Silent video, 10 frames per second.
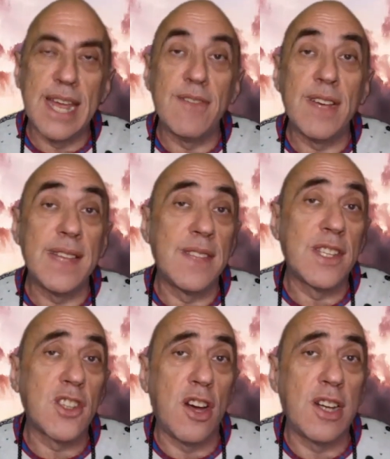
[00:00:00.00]
ever in the
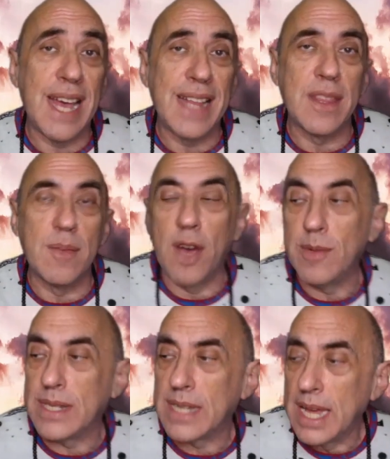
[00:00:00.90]
chart at the
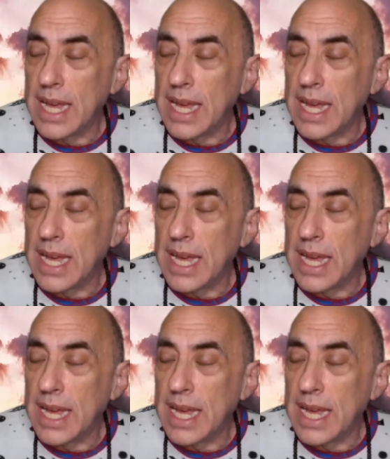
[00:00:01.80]
moment.